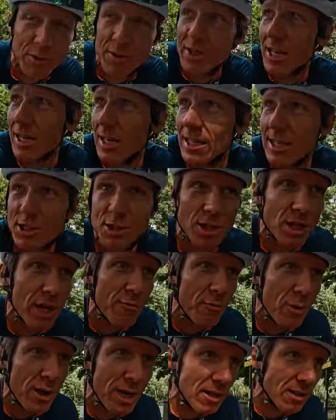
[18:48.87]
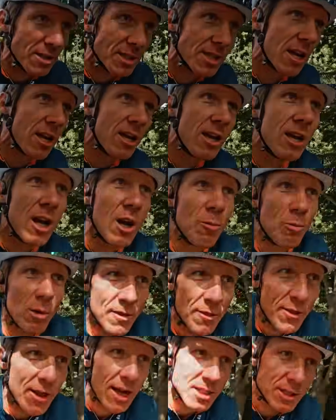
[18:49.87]
The Elite Drive wheels,
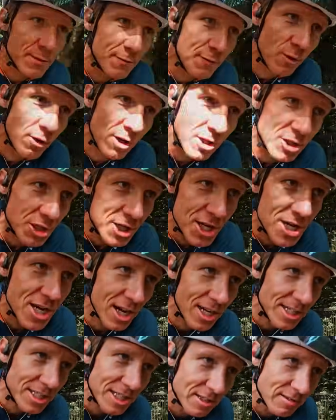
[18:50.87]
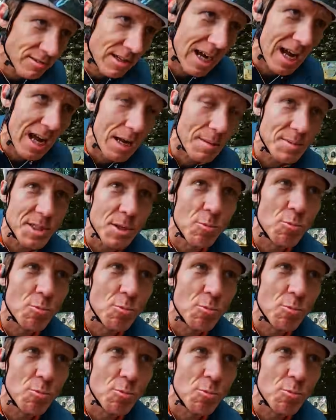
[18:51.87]
1,490 grams,